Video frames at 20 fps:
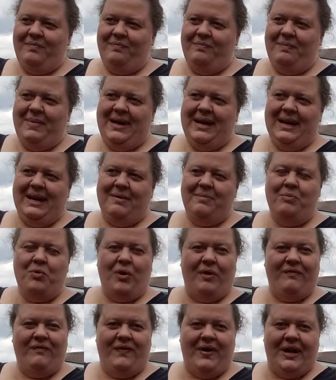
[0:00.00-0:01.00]
meaning it
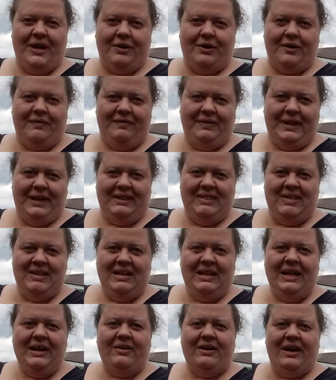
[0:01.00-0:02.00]
more figuratively
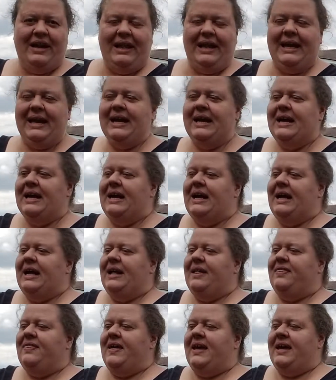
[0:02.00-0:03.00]
than literally,
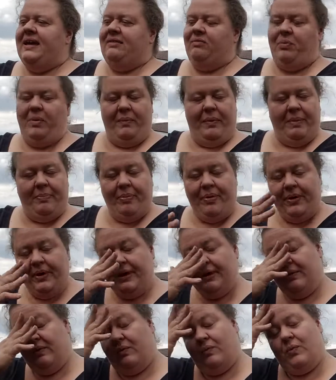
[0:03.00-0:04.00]
that when we
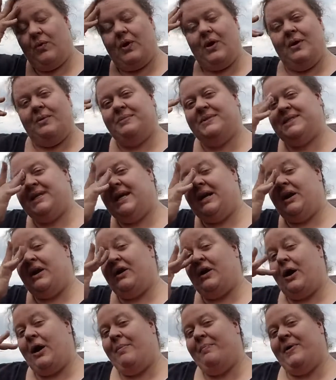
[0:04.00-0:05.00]
put worms in our
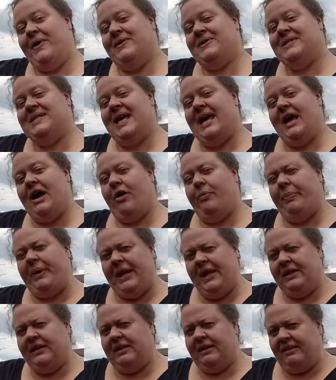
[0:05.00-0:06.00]
compost, they help
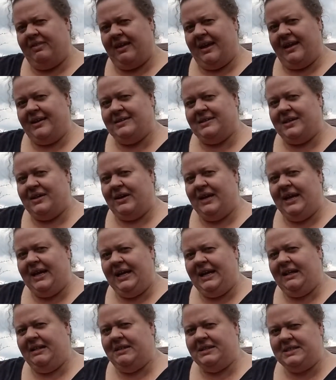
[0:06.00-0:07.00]
eat the things. They're
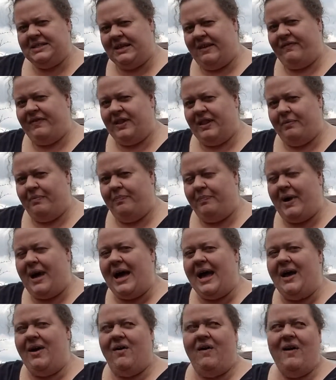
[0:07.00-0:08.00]
eating the stuff in the
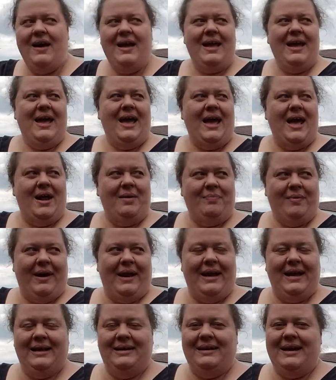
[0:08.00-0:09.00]
pile and
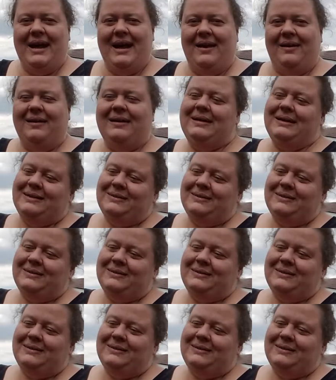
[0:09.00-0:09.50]
breaking it down.